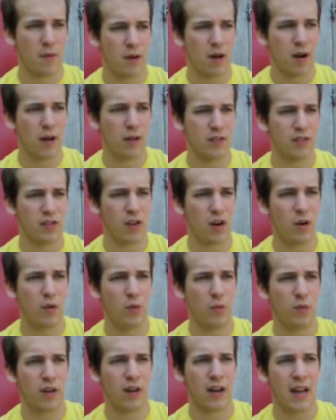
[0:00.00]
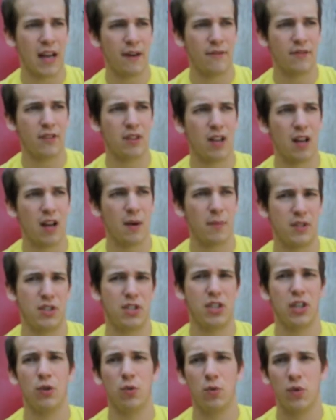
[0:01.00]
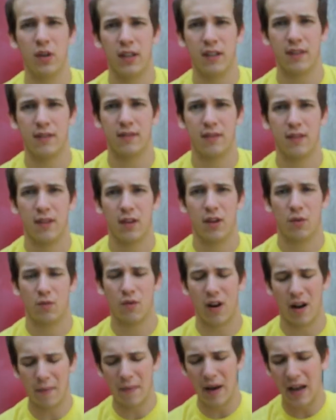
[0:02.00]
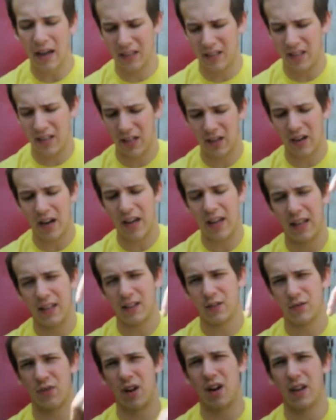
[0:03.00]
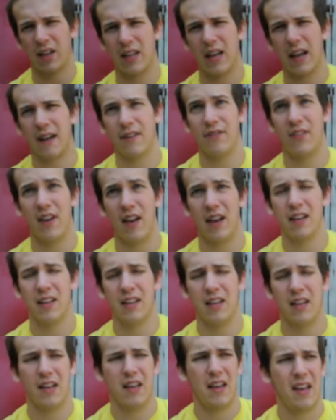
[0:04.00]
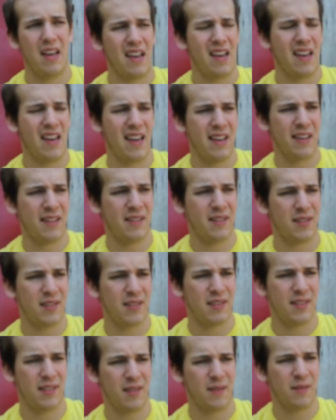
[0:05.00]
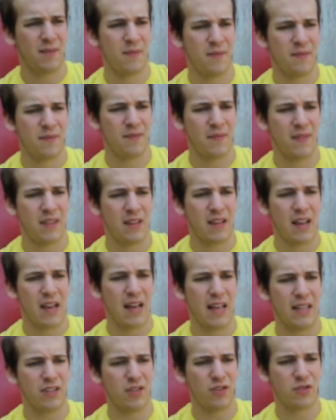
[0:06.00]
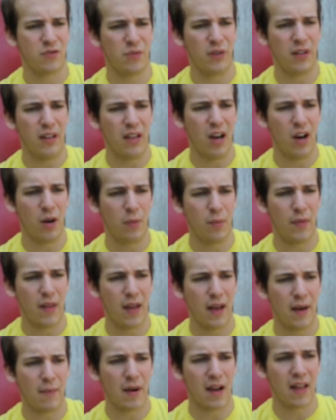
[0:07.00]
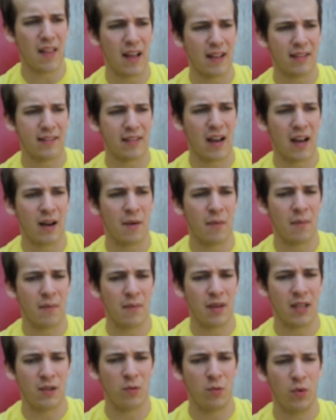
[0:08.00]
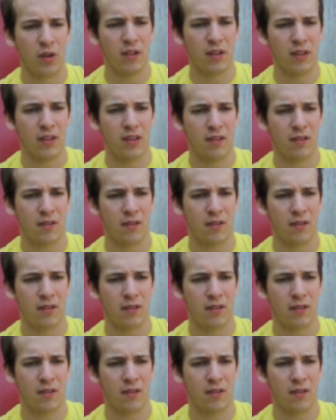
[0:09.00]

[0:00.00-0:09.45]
Also, we're going to have a club in 2 weeks, right back here at his Rock Cafe. And I just really hope that by that time me and Willie